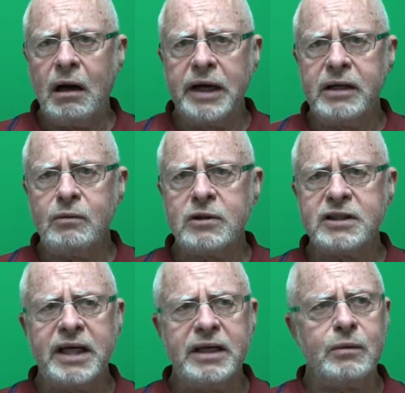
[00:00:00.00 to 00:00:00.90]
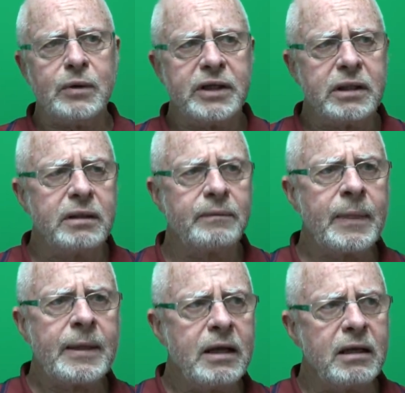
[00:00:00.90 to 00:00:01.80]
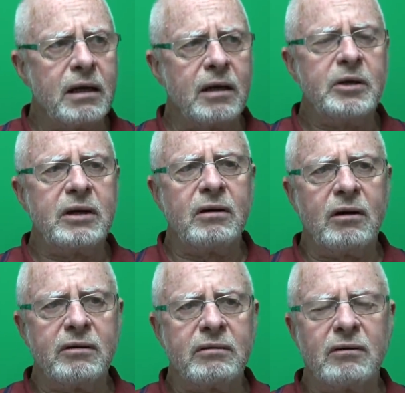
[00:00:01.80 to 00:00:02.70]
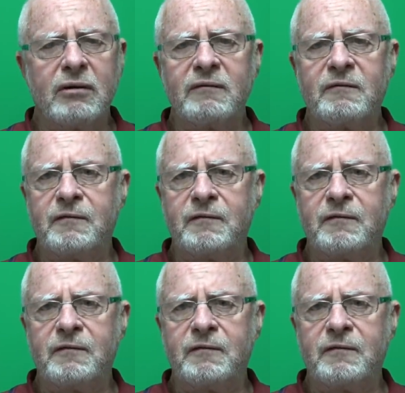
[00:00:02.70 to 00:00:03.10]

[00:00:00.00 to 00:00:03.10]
And it was adequate. I mean, on